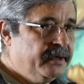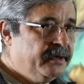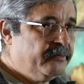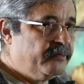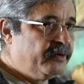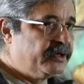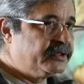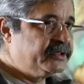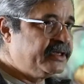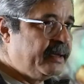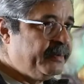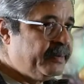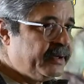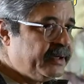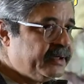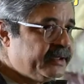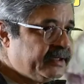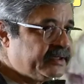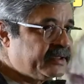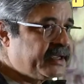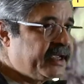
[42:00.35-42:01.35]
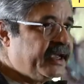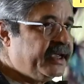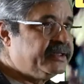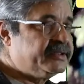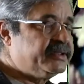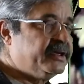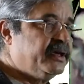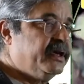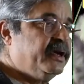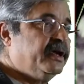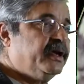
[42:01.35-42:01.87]
For example, in this case,
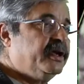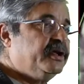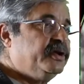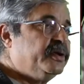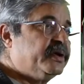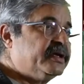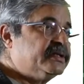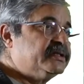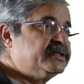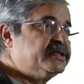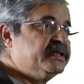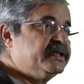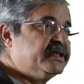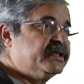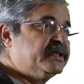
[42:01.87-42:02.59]
you can see that